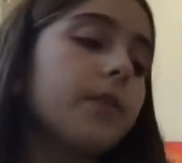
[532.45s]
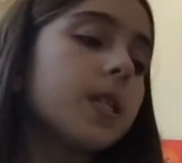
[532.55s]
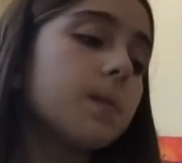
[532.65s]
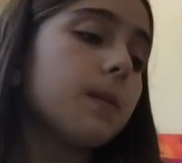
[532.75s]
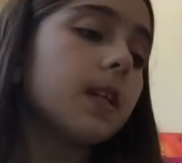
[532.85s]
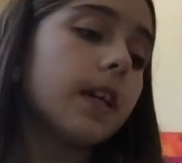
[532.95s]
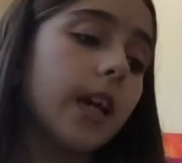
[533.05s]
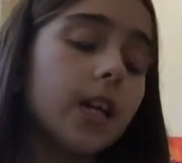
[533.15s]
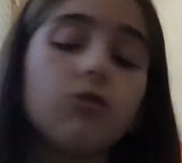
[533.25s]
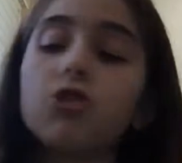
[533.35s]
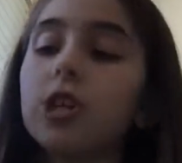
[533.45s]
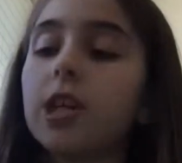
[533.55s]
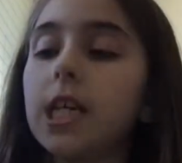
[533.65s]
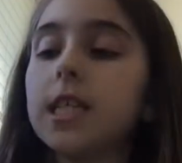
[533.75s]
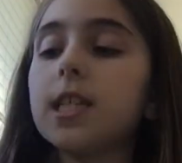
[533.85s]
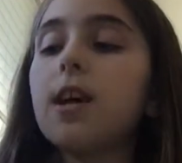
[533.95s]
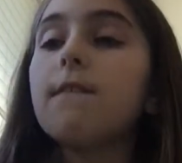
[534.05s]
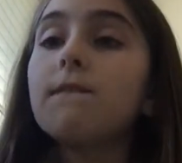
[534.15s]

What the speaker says: This bin cage is